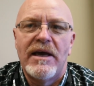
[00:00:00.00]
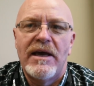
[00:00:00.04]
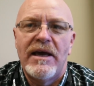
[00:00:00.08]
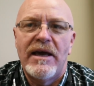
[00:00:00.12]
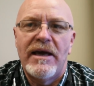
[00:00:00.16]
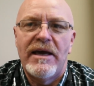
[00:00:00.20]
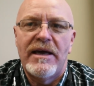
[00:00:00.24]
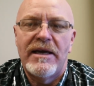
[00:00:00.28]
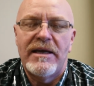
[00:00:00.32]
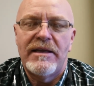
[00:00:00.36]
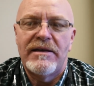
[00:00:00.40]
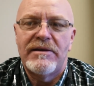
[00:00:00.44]

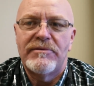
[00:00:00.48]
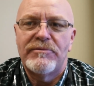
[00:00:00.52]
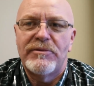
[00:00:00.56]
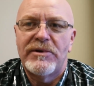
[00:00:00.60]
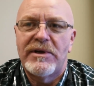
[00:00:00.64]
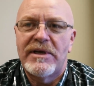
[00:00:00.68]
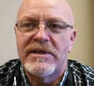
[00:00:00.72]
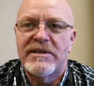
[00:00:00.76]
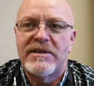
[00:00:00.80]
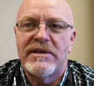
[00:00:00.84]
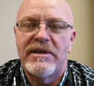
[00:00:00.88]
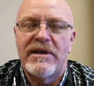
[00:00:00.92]
And when
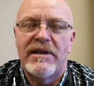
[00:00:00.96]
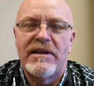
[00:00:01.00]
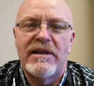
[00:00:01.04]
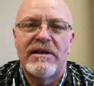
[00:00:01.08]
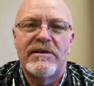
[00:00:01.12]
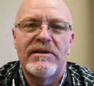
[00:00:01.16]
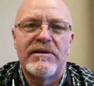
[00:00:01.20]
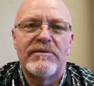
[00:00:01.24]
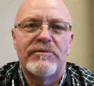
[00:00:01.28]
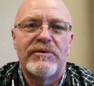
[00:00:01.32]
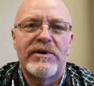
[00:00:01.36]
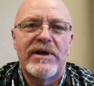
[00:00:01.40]
I said
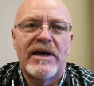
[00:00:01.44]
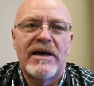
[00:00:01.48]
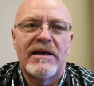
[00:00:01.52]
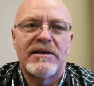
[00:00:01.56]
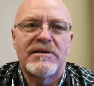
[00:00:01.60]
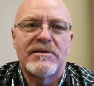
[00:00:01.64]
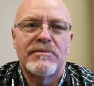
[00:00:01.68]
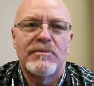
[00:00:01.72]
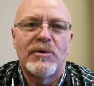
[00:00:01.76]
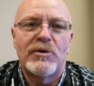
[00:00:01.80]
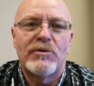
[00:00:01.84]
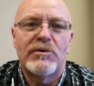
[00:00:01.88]
that we got
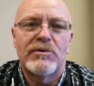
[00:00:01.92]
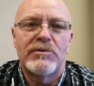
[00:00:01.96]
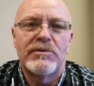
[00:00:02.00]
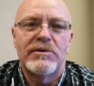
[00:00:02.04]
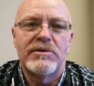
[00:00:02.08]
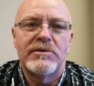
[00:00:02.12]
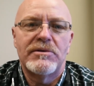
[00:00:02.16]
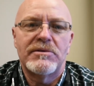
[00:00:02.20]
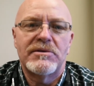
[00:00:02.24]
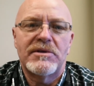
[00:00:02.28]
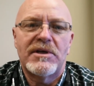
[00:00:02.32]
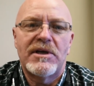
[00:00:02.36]
some more
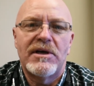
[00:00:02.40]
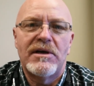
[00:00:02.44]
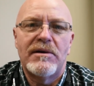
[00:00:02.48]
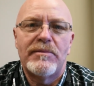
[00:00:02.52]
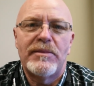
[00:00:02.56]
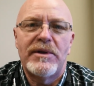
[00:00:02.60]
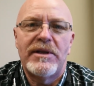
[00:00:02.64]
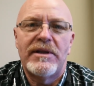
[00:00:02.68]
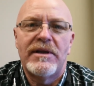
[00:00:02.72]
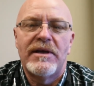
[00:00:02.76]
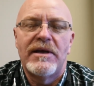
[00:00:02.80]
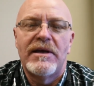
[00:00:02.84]
rules
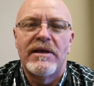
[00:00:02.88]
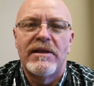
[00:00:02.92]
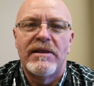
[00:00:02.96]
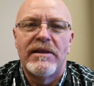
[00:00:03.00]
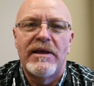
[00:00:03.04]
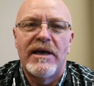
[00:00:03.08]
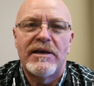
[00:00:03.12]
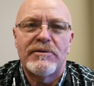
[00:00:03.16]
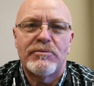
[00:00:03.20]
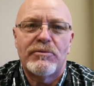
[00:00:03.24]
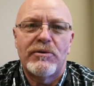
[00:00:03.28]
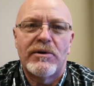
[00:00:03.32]
coming,
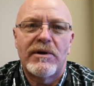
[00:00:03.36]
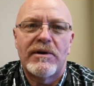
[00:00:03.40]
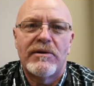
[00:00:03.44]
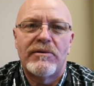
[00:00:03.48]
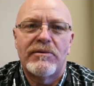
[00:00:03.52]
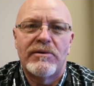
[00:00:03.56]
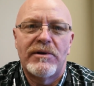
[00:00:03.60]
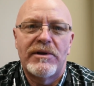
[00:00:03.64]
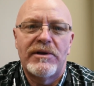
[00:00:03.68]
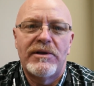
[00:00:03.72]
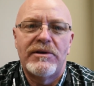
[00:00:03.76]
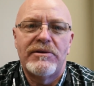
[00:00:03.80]
that's what I
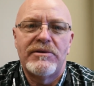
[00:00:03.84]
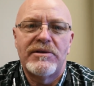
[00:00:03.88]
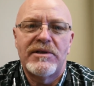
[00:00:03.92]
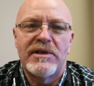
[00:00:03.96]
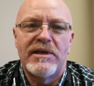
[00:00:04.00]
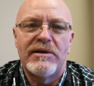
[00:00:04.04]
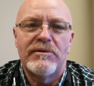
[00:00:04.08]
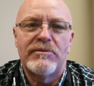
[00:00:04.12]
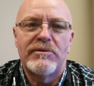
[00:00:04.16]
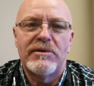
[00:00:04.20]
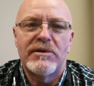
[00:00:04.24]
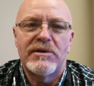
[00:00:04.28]
want to do, is
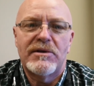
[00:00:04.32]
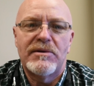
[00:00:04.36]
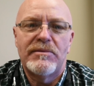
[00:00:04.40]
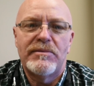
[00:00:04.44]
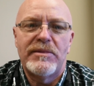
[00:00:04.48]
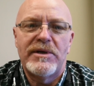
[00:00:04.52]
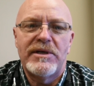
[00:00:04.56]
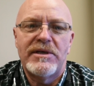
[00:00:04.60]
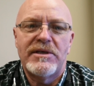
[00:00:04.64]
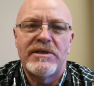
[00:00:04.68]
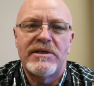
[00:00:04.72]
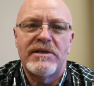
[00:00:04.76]
get with the
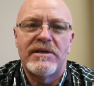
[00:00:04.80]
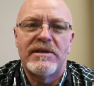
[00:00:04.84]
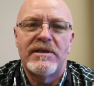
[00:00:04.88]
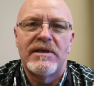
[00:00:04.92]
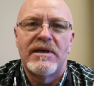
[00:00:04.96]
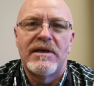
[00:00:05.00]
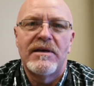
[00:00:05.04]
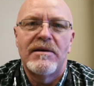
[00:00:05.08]
commission,